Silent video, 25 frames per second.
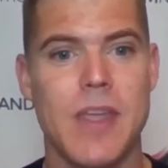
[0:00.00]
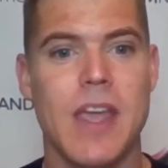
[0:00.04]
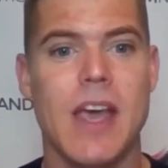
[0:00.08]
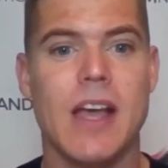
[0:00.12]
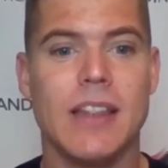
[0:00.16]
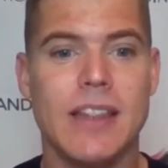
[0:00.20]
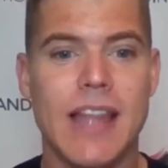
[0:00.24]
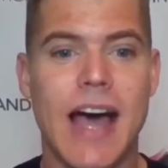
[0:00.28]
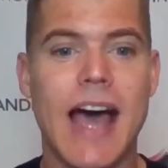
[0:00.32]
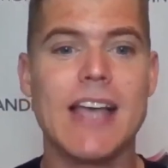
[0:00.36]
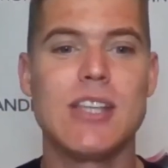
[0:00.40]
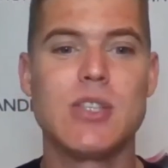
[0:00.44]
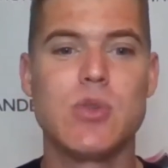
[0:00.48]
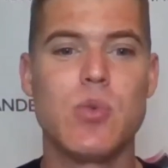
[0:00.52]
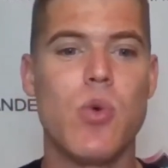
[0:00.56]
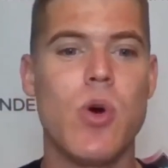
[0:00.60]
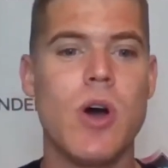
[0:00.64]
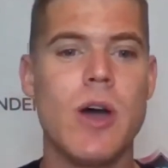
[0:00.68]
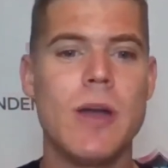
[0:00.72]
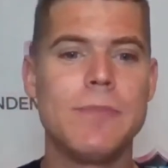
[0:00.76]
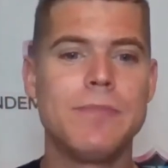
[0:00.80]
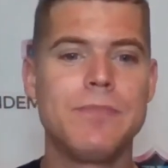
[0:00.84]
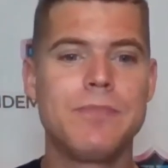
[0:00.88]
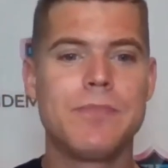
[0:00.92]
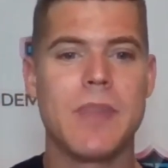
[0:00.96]
Last
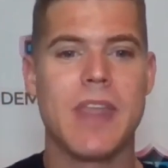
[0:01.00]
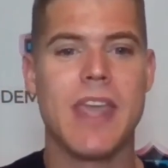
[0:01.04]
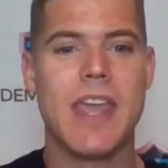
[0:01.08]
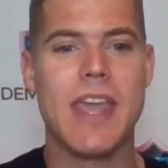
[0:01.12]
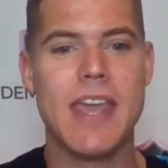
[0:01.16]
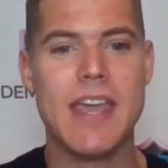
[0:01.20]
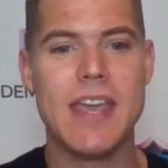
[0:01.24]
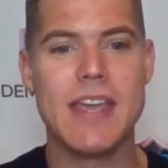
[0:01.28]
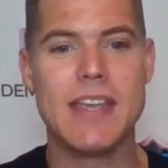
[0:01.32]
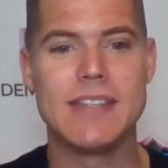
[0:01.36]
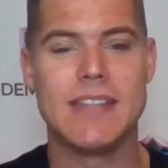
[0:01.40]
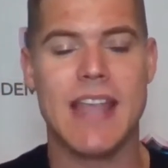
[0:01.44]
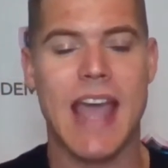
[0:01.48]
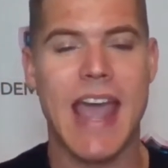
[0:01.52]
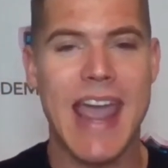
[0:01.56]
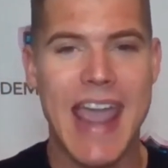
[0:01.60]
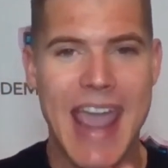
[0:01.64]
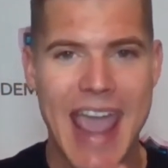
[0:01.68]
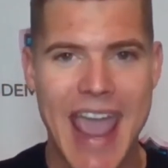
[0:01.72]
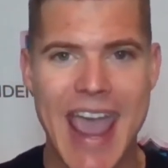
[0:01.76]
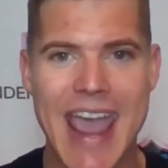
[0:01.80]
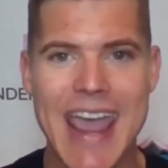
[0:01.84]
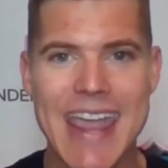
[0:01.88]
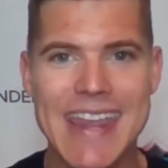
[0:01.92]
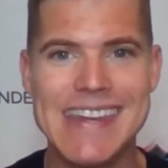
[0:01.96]
one is a
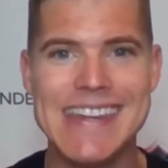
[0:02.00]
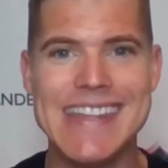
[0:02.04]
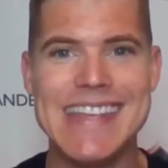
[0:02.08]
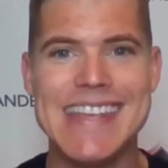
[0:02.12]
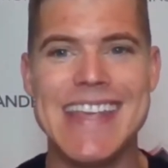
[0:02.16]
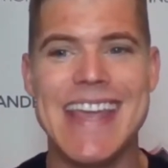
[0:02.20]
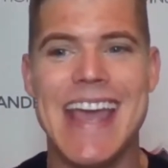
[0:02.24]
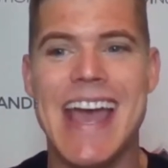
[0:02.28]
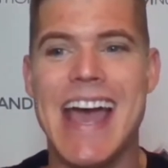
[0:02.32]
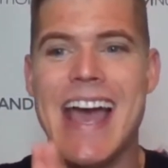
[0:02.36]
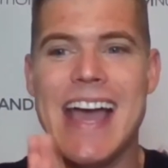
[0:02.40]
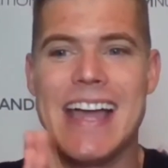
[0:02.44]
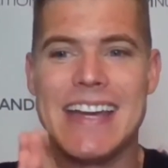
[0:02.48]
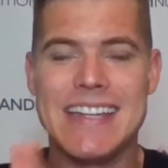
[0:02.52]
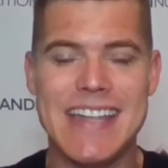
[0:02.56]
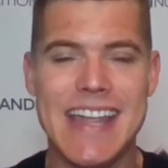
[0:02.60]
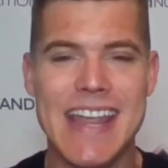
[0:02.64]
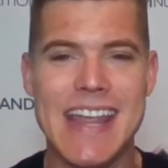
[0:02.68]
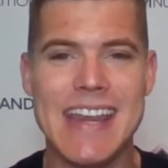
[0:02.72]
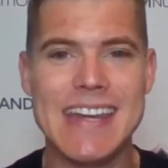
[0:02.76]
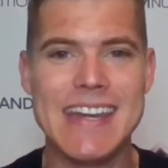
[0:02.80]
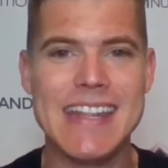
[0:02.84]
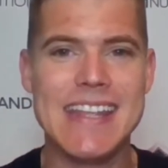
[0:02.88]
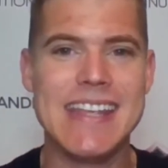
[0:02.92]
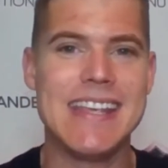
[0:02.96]
handy
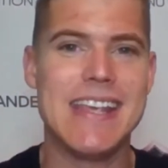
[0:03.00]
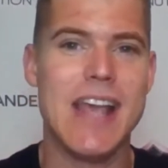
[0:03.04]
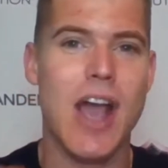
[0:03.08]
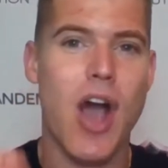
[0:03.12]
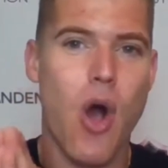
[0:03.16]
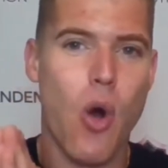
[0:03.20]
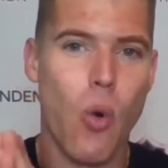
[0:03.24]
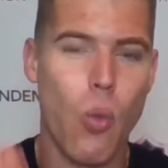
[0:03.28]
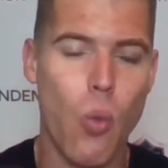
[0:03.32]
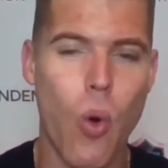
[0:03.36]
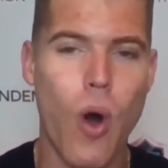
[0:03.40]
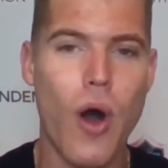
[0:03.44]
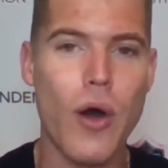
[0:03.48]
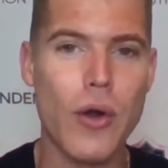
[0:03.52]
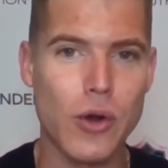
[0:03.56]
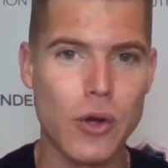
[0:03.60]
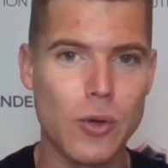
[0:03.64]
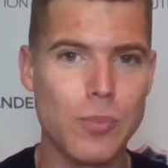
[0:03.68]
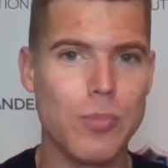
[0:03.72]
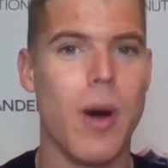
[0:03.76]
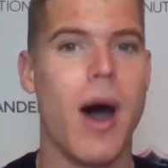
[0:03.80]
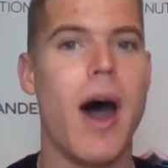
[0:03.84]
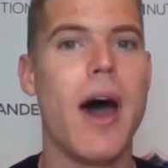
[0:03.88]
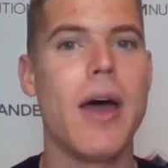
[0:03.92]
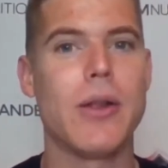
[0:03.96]
dandy water
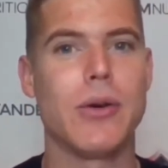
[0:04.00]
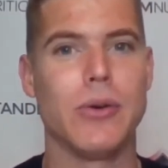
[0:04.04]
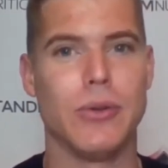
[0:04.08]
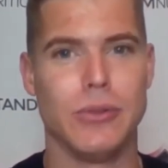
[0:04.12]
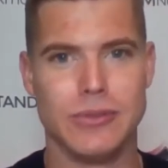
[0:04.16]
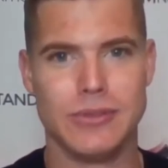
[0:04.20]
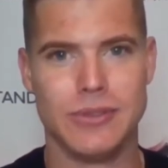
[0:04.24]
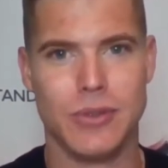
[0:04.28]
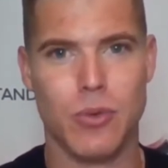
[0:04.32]
bottle.